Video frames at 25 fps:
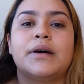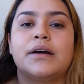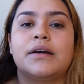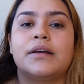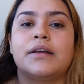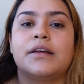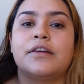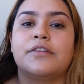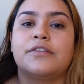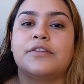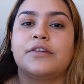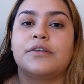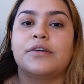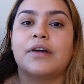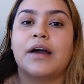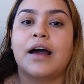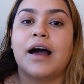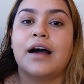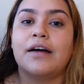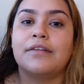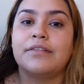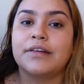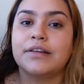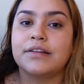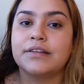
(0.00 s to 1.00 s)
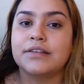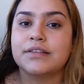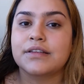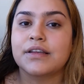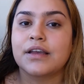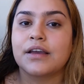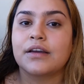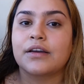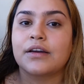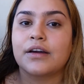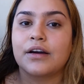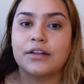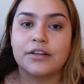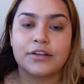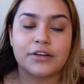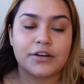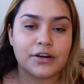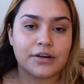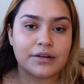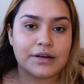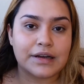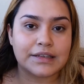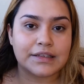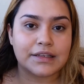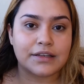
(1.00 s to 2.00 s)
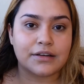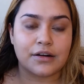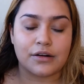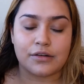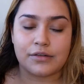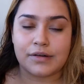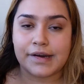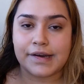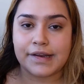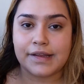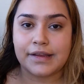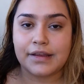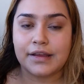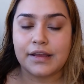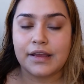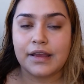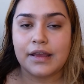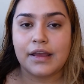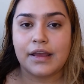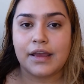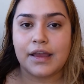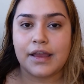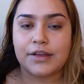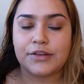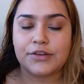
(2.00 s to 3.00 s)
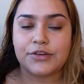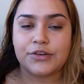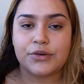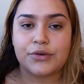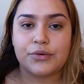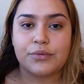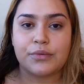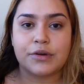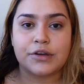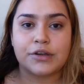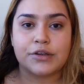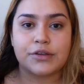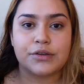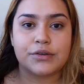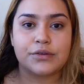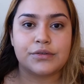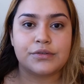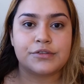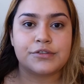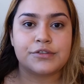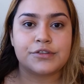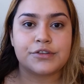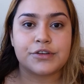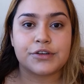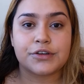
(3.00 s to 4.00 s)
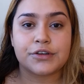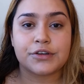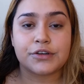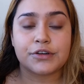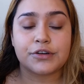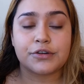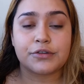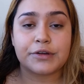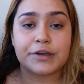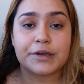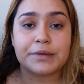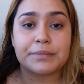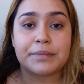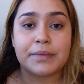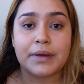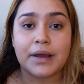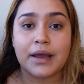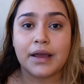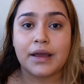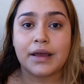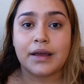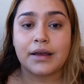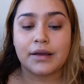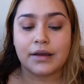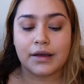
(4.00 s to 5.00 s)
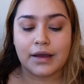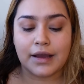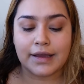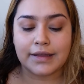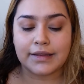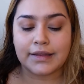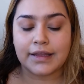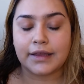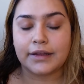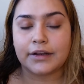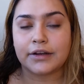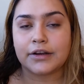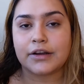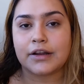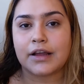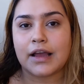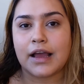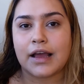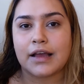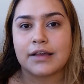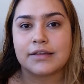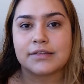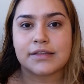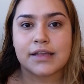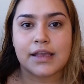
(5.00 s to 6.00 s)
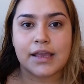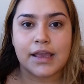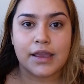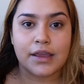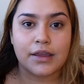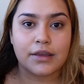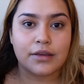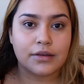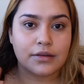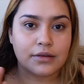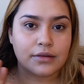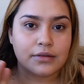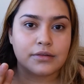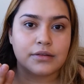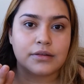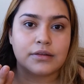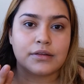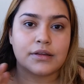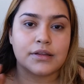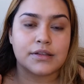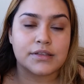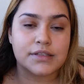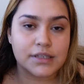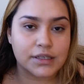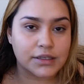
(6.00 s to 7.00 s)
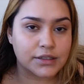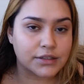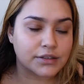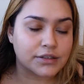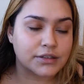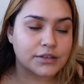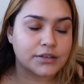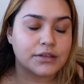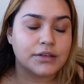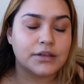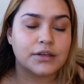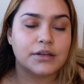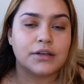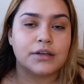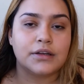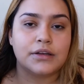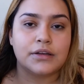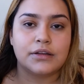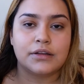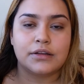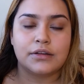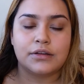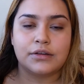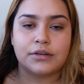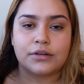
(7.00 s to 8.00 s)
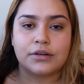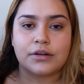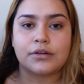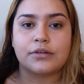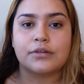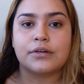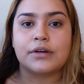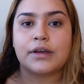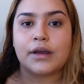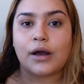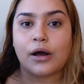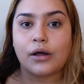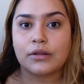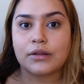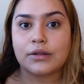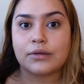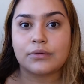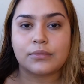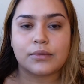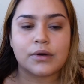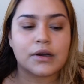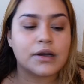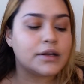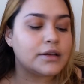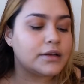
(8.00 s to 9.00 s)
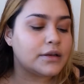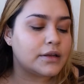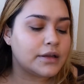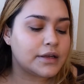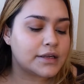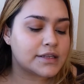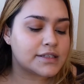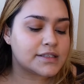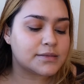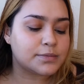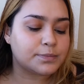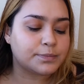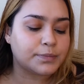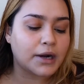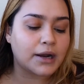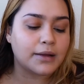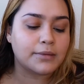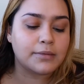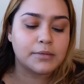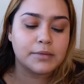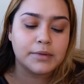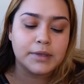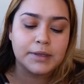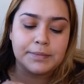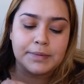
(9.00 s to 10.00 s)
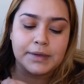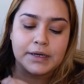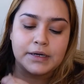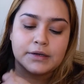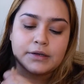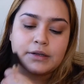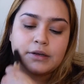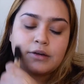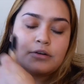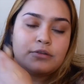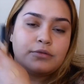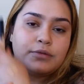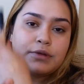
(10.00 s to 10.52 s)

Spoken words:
if you haven't color corrected already and you want to use your cream highlighter as a concealer, you know, all in one, it's probably better to go with a